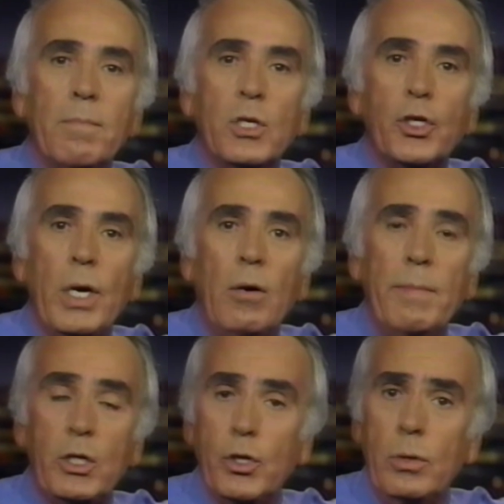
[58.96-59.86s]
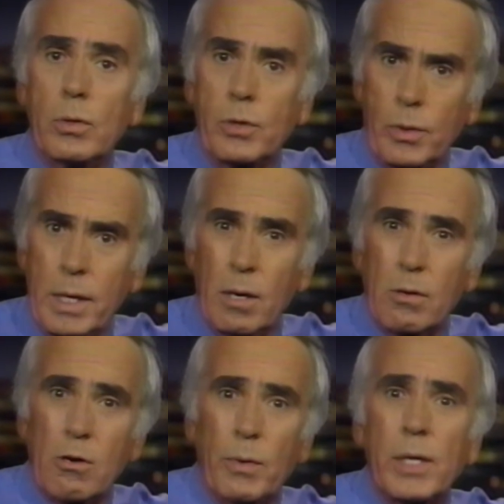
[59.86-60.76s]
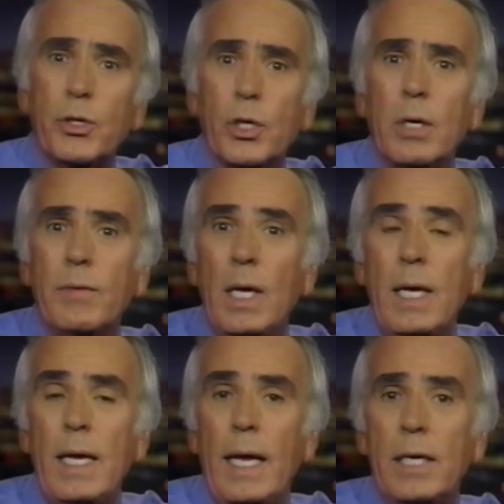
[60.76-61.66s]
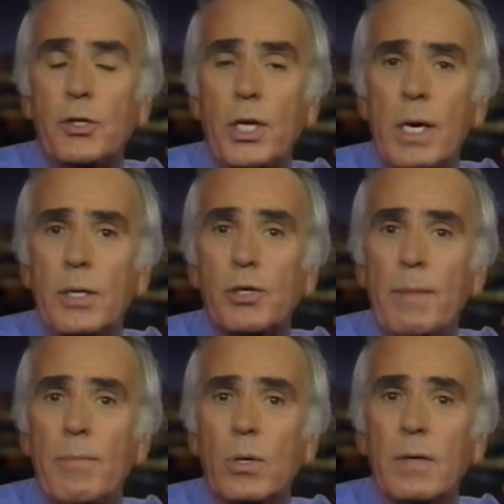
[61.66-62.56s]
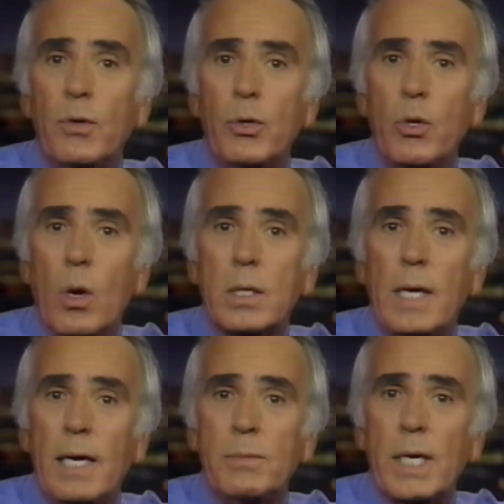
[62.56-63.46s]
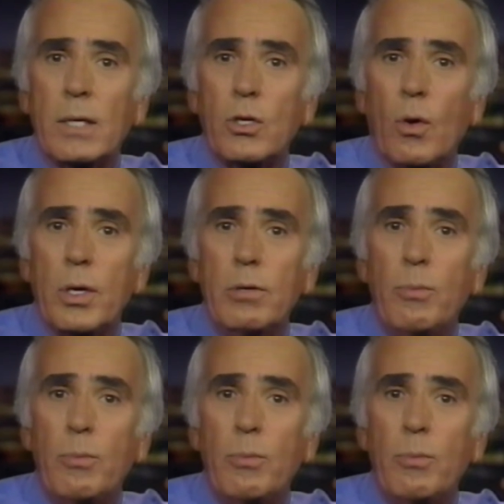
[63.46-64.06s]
Michelle Mitchell, who during her career served as the youngest member of the New York Times editorial